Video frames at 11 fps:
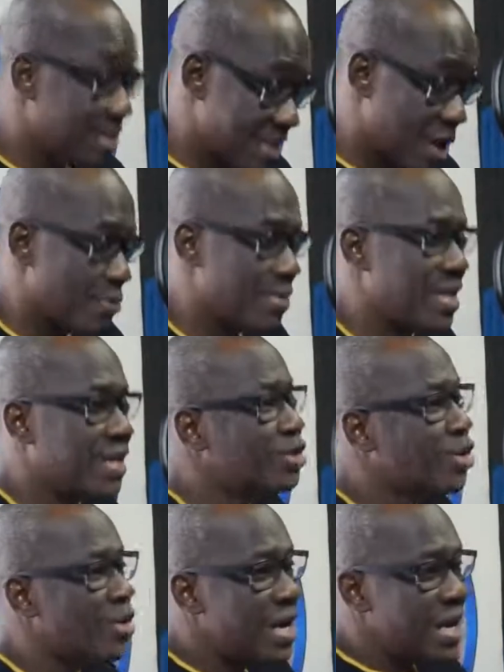that will be there.
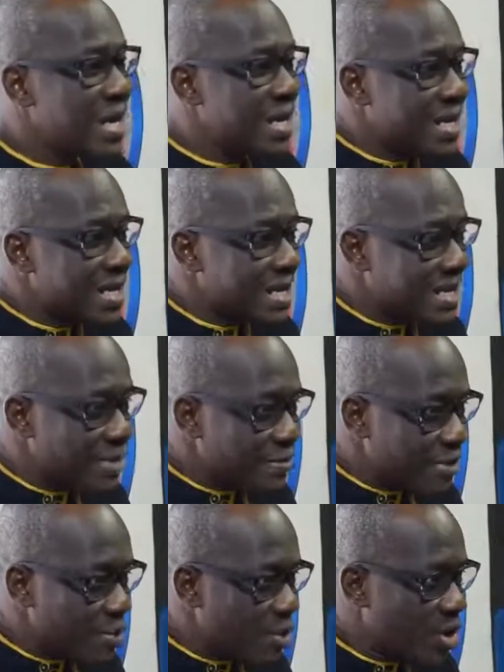So the
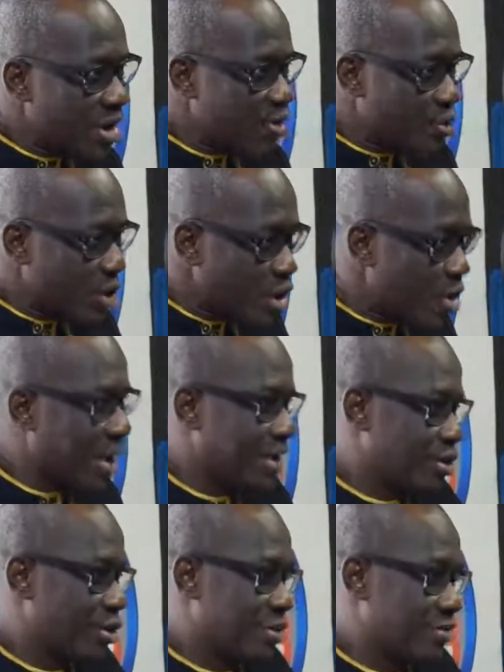framework will look at
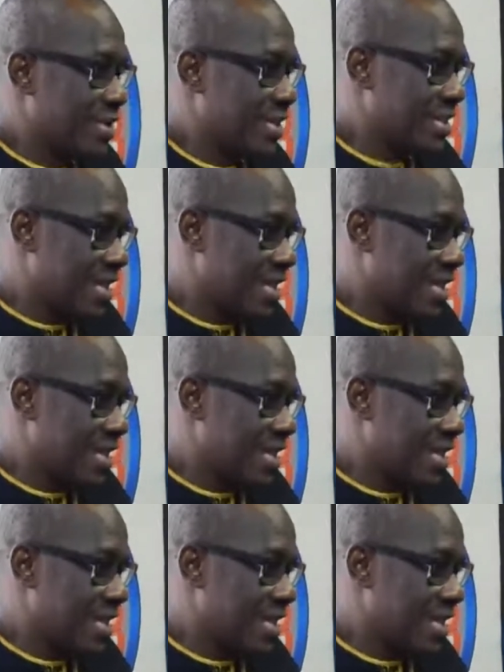all of this.